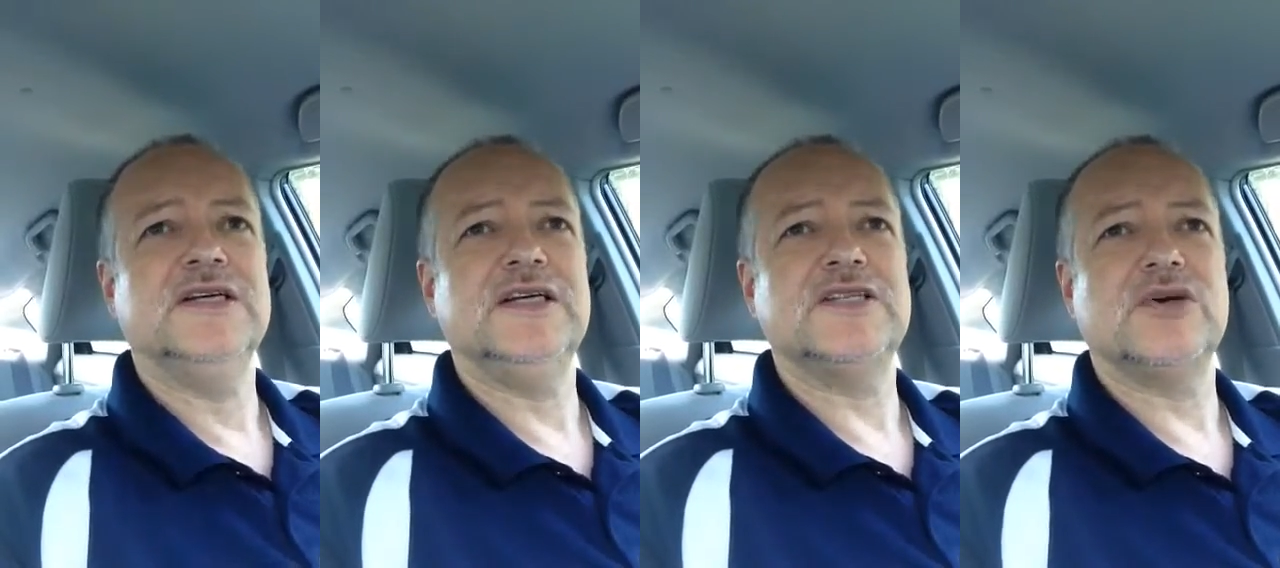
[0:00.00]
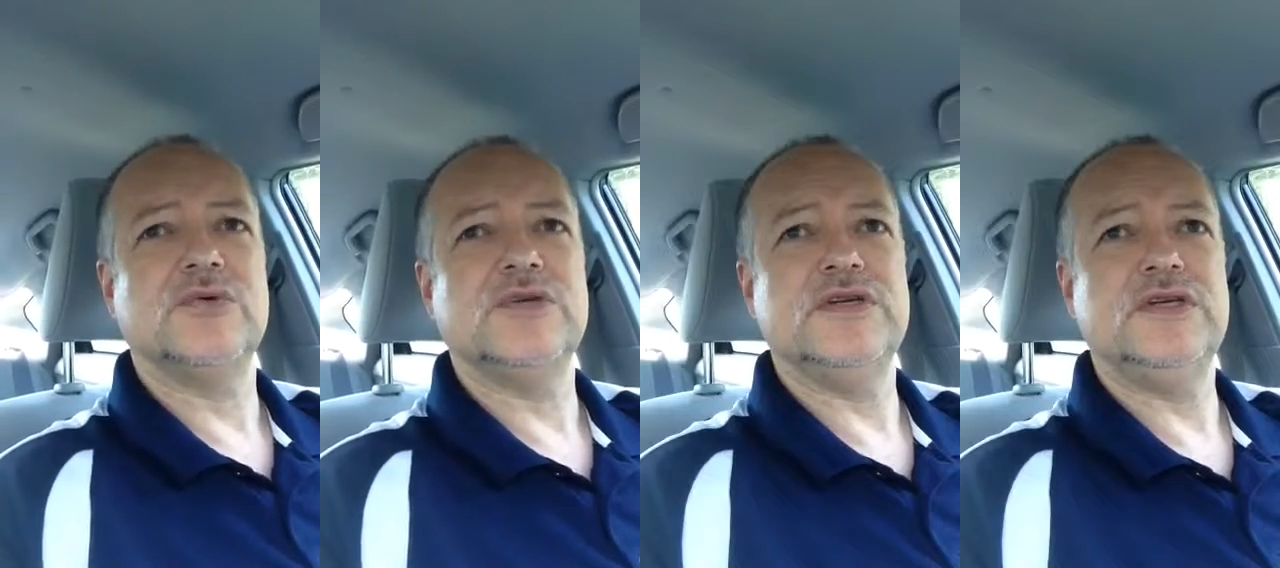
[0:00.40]
And
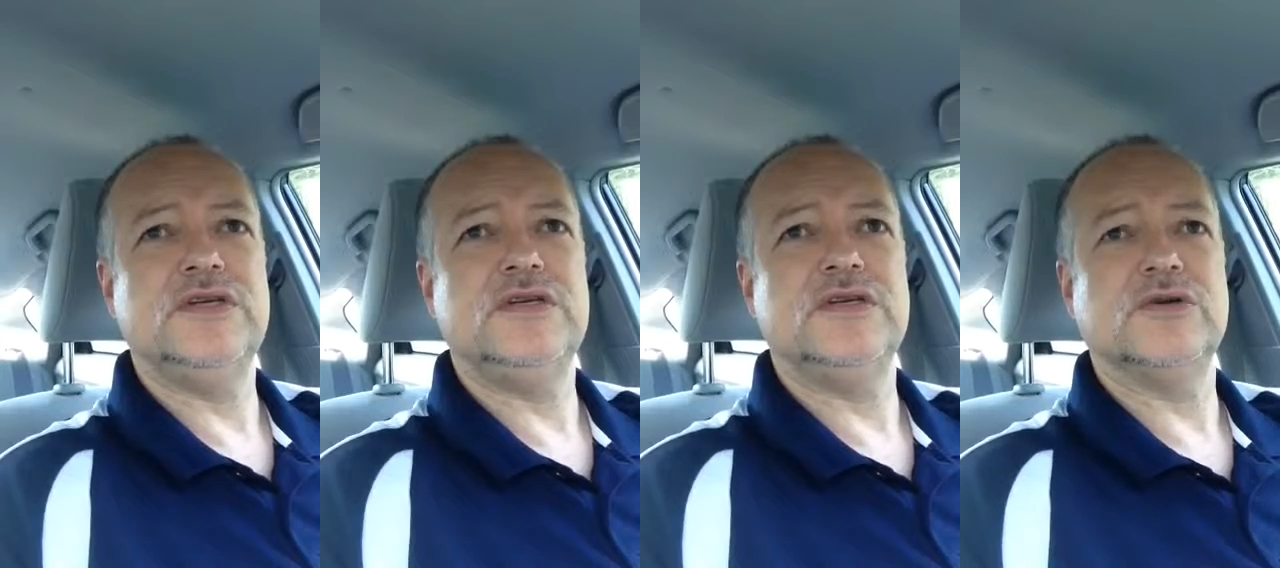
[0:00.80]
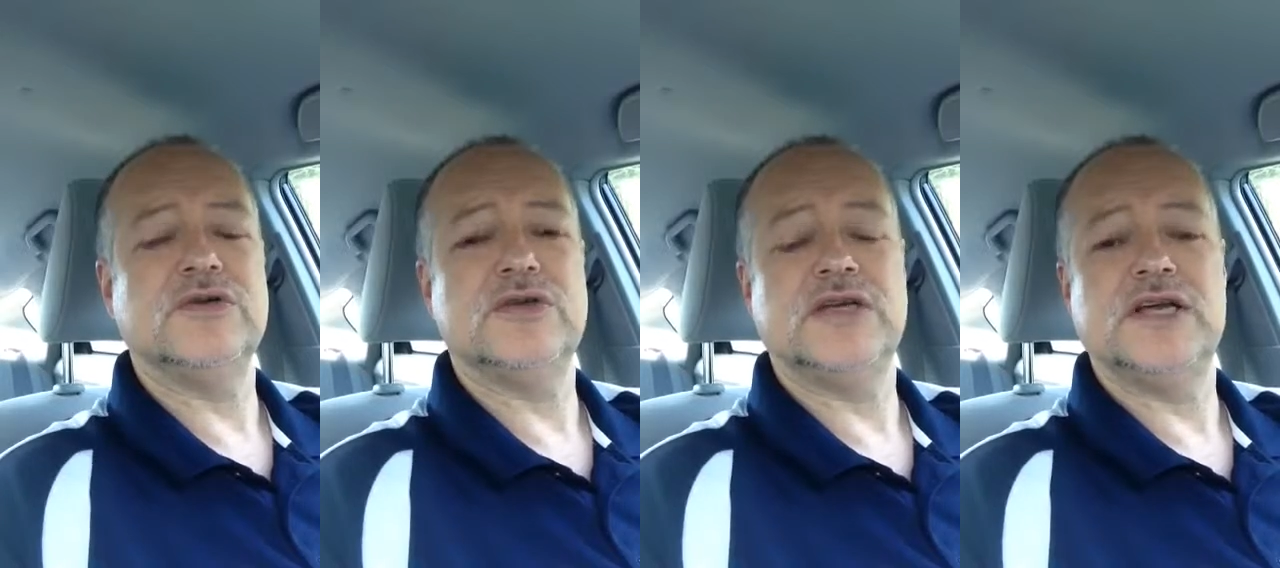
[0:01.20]
so
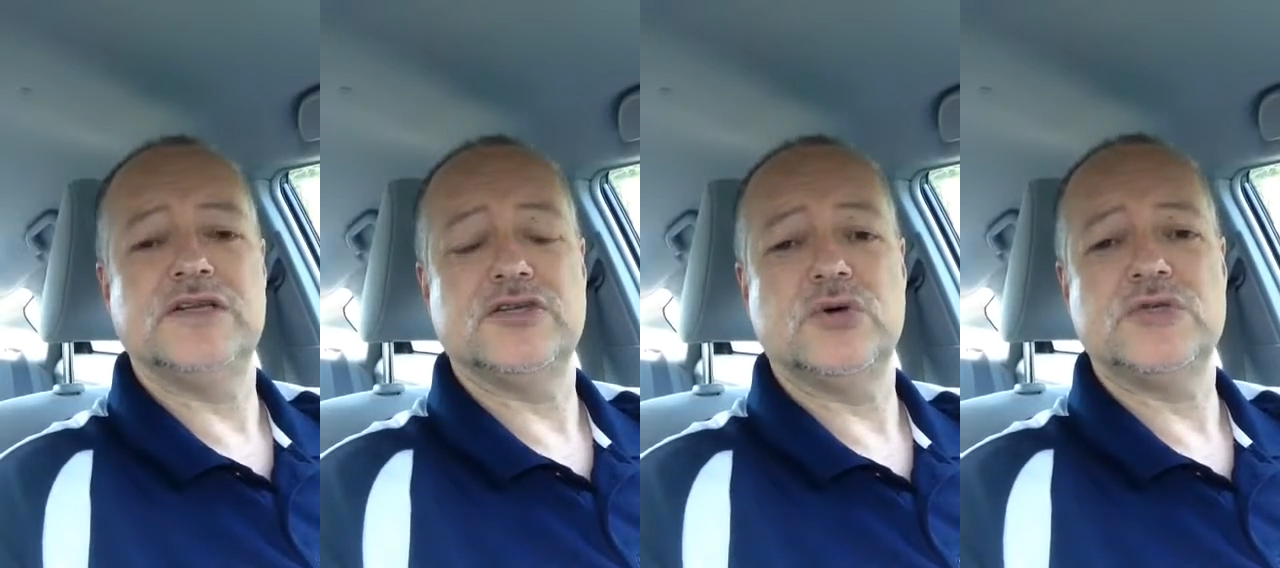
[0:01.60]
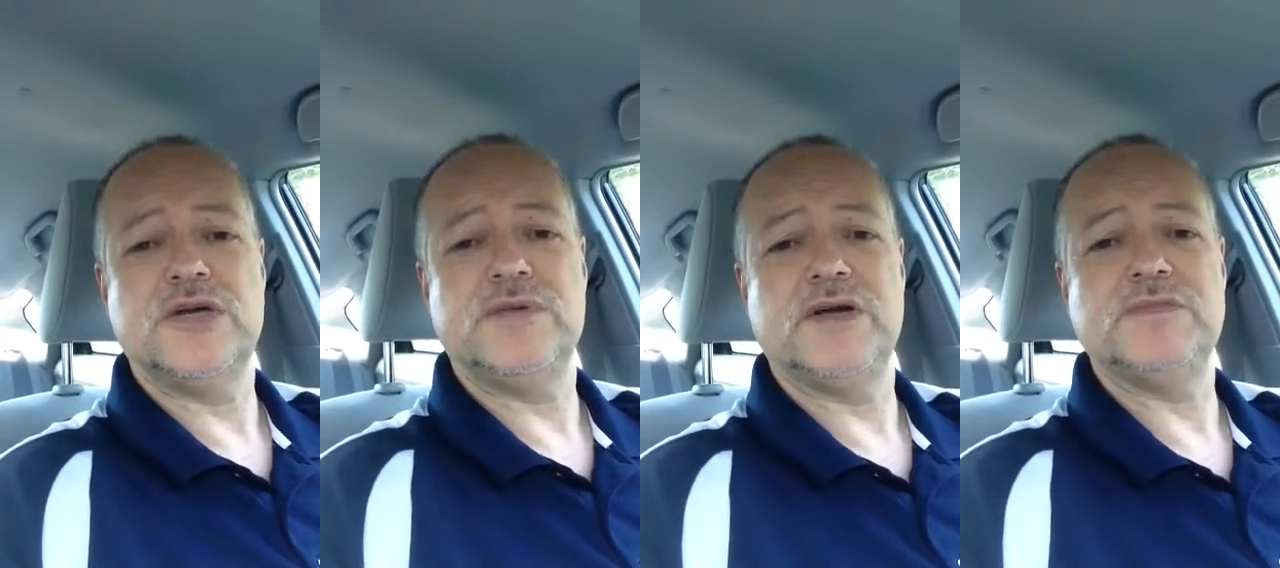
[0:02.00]
again, the choke
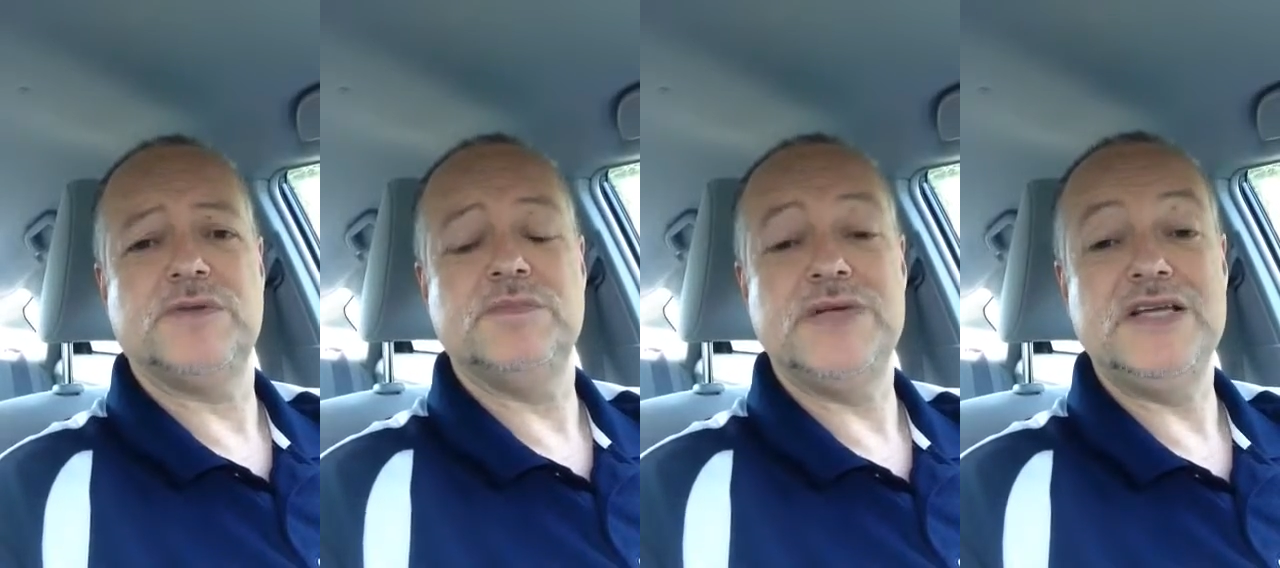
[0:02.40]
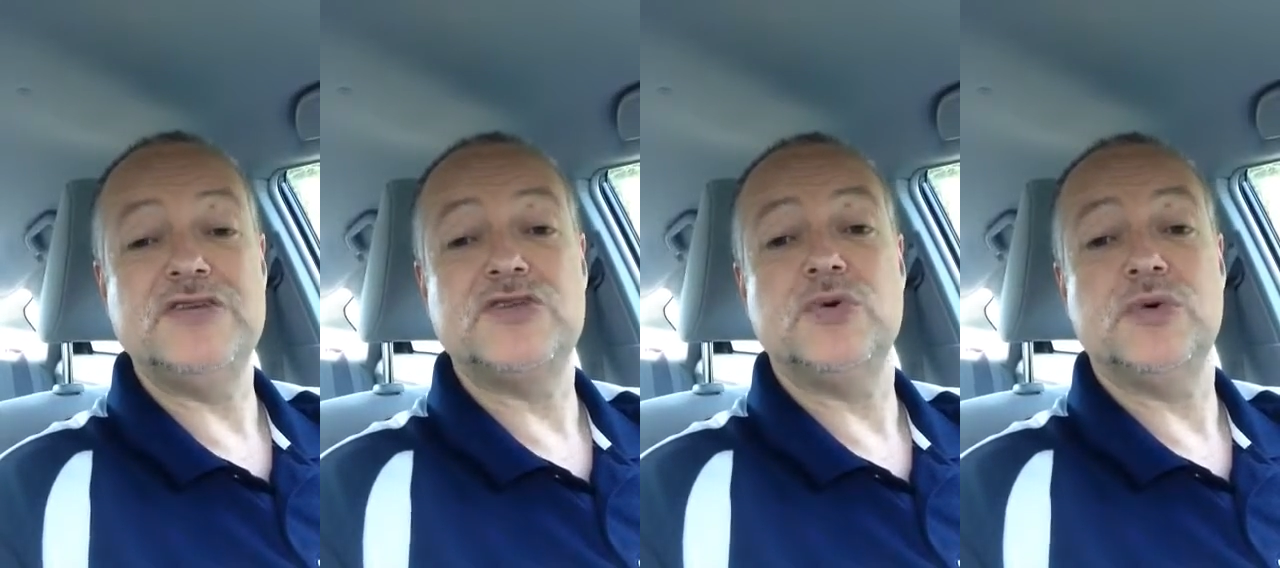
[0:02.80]
chain becomes a
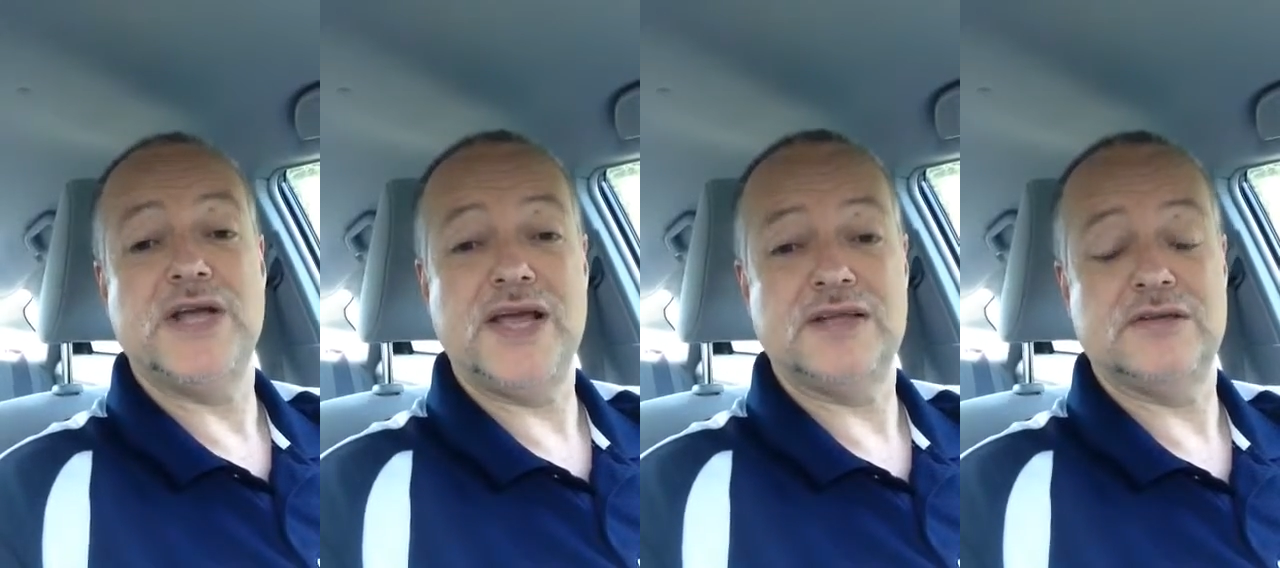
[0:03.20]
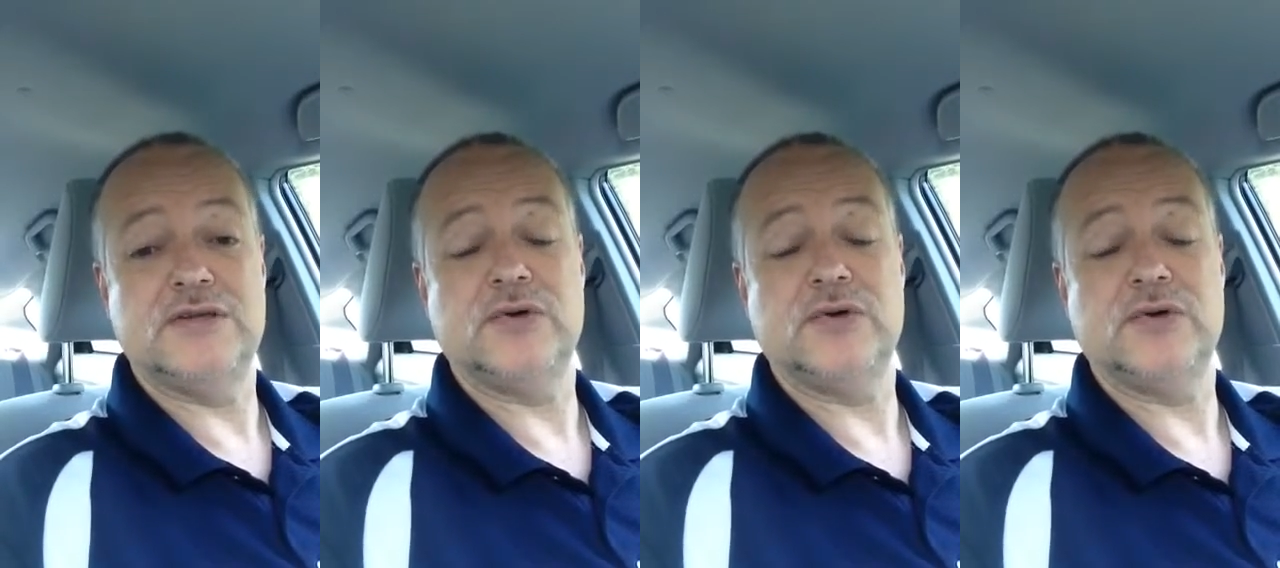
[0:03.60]
means to an end.